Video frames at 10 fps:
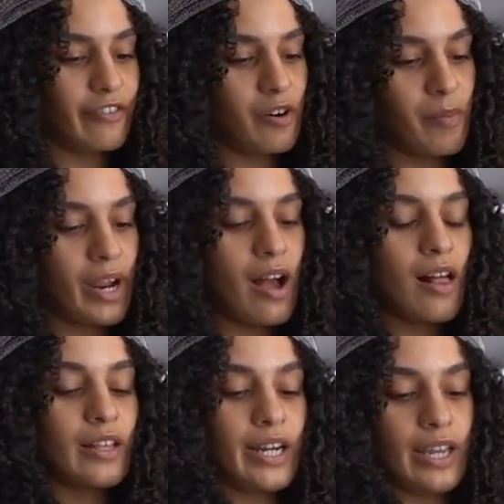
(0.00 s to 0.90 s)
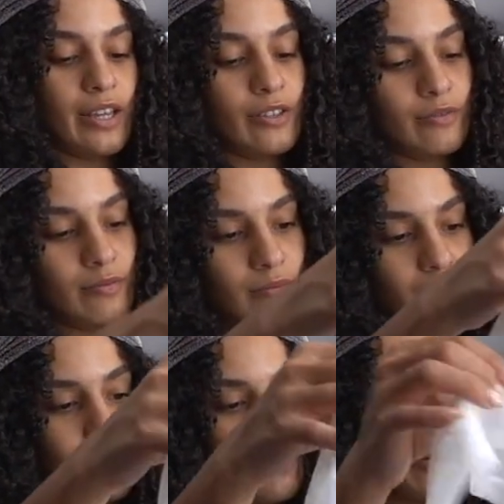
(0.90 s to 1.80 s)
for my holiday
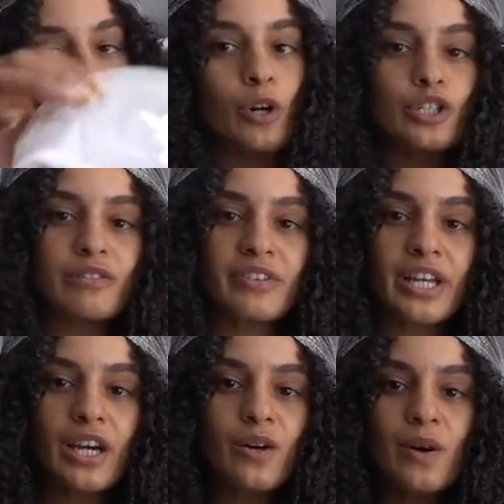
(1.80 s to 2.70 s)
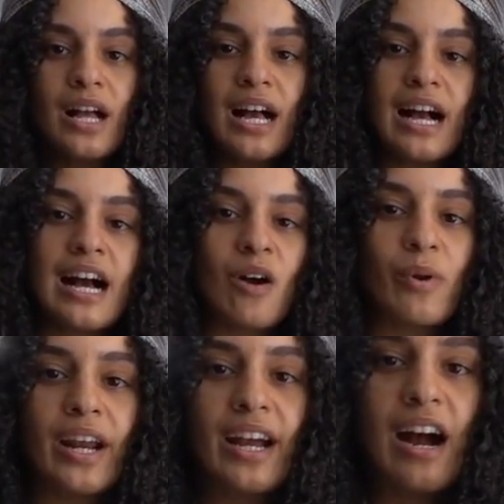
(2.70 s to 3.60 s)
kind of like wardrobe video?
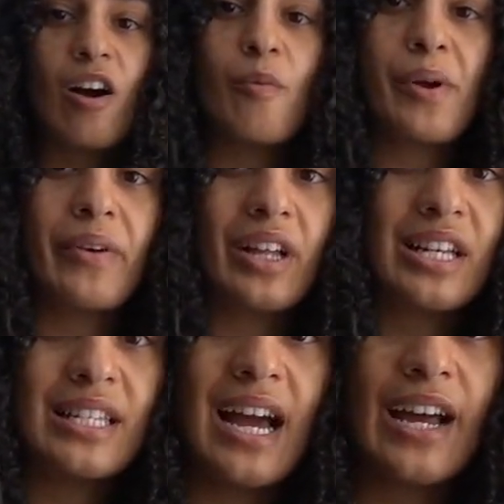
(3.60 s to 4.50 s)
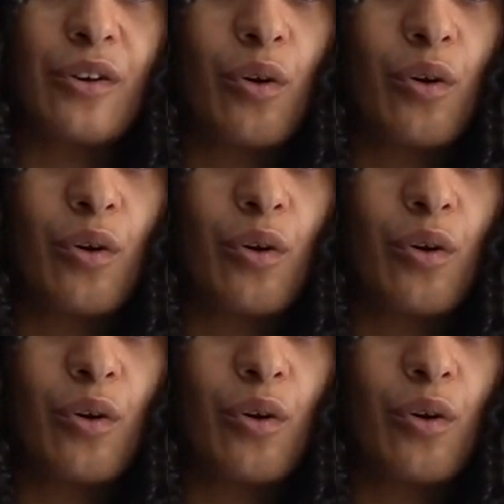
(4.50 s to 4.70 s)
When I got home, I realized I had a